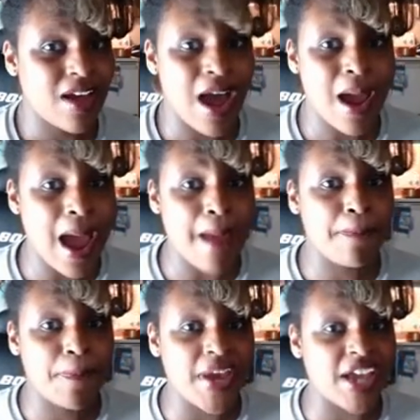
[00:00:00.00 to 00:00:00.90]
I,
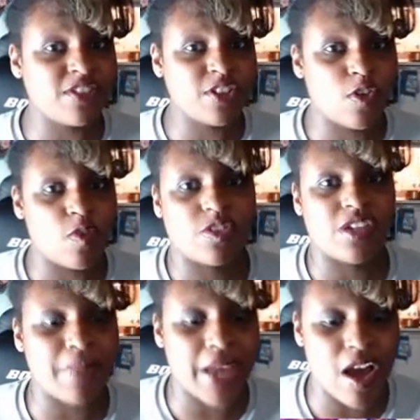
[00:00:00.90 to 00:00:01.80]
I bet you
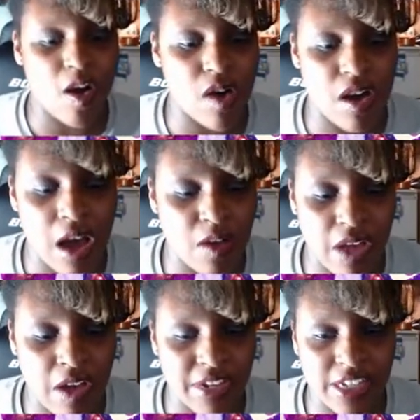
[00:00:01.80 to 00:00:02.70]
somehow I'll,
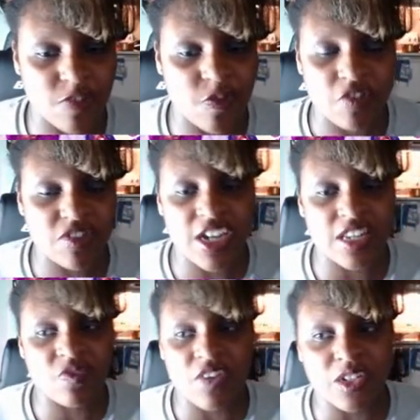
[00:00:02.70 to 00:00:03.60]
I'll, get to
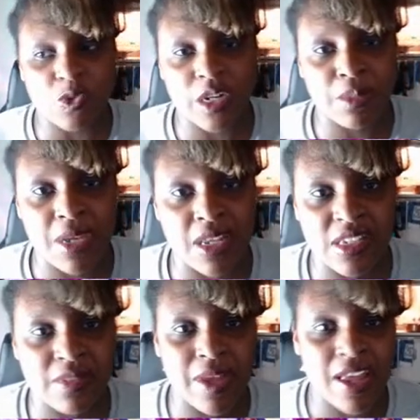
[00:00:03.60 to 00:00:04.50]
15, if not 20
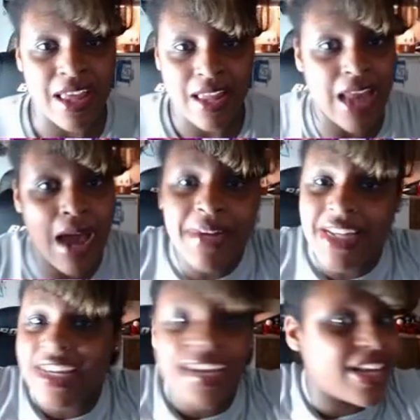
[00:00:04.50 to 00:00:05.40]
minutes. But now I'm
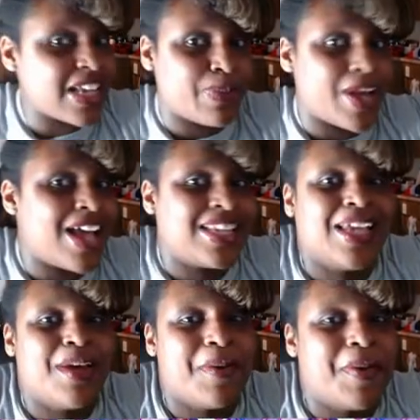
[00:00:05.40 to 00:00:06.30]
not saying that's
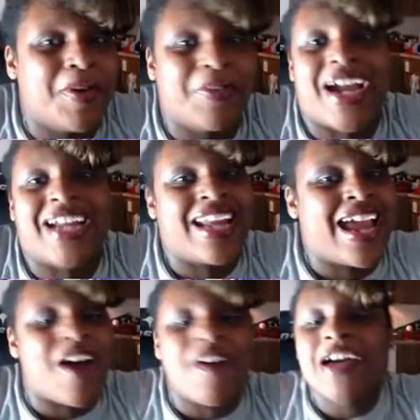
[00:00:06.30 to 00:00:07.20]
possible right
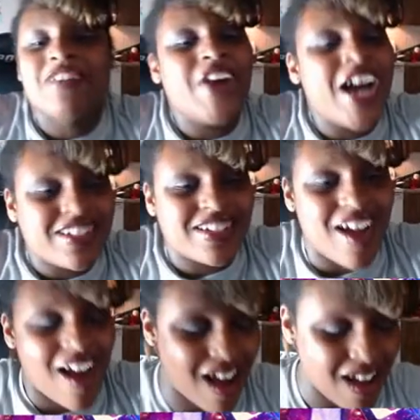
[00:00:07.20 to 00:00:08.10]
now. Fudge
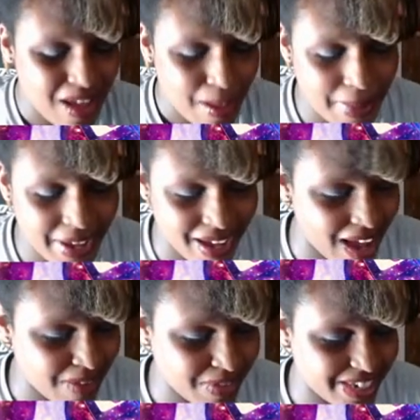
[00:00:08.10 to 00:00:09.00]
nah. But
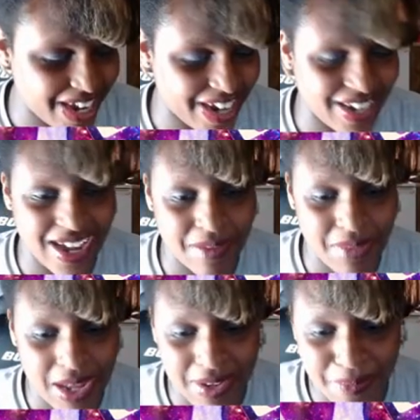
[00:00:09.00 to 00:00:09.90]
I'm just saying I'm,
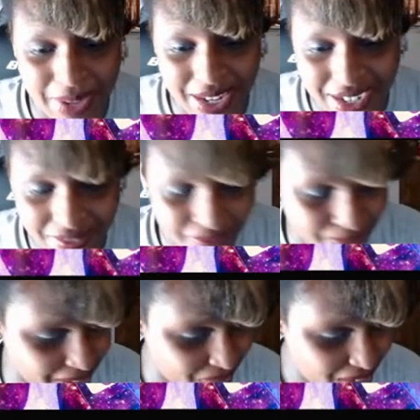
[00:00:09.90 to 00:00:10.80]
I'm competitive.
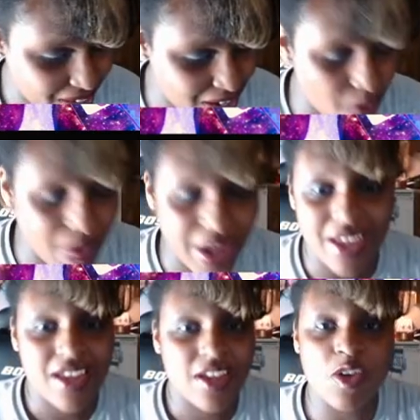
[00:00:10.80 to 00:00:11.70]
But you know
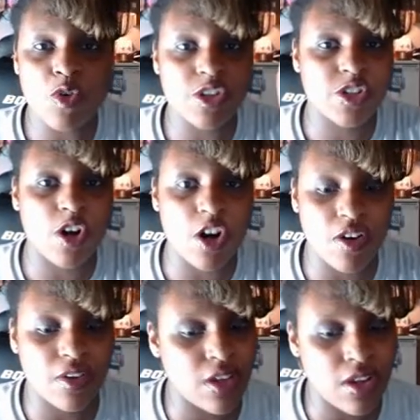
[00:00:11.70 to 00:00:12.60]
what? You
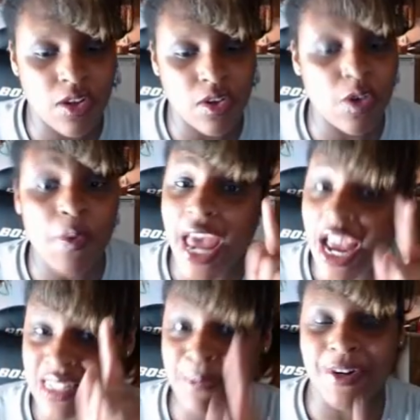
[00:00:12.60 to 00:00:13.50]
deserve. You, you you were
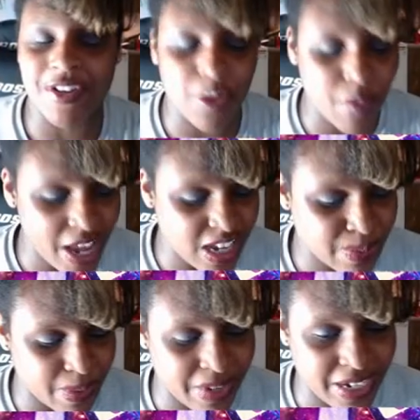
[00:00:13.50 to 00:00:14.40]
expert. You were
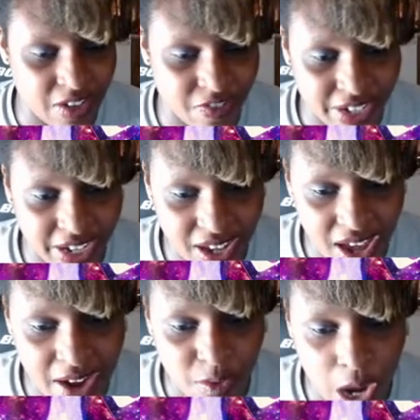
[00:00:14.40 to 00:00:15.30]
expert right now for that.
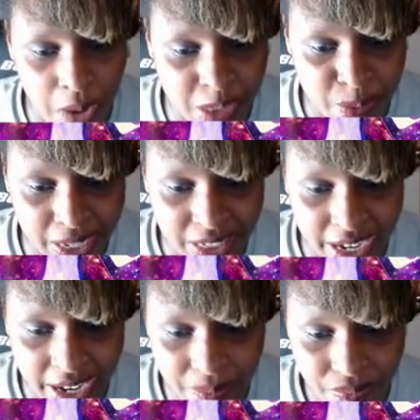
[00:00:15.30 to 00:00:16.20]
I I respect
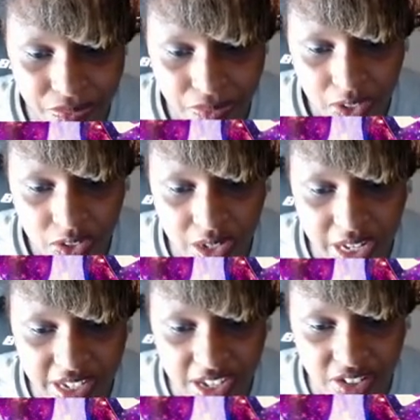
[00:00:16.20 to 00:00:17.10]
that. So
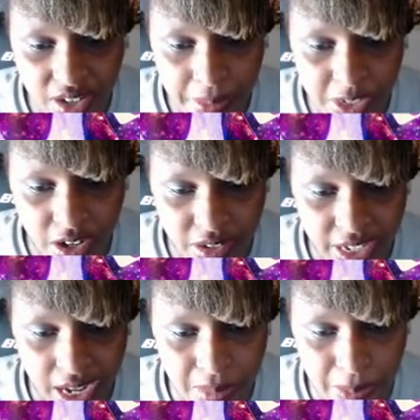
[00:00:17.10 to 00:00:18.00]
let's get. I'm gonna start the
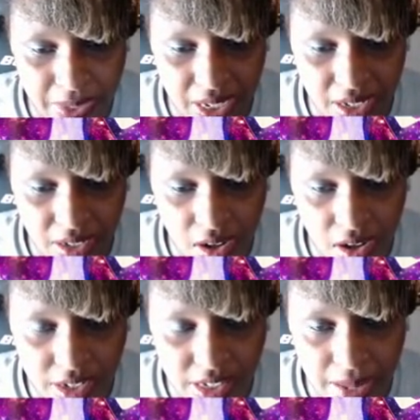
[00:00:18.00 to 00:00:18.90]
game up again,
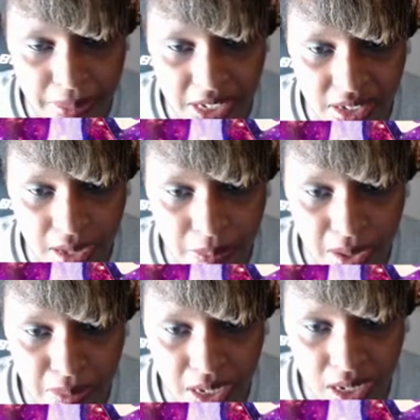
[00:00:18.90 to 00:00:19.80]
y'all, cause that messed up
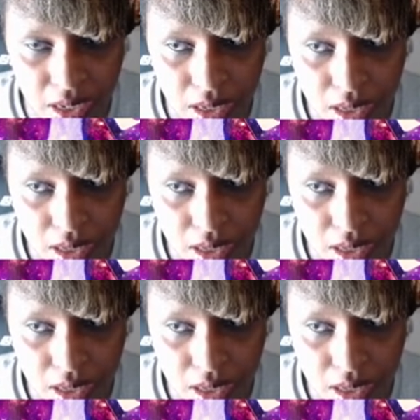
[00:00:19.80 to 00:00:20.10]
on me.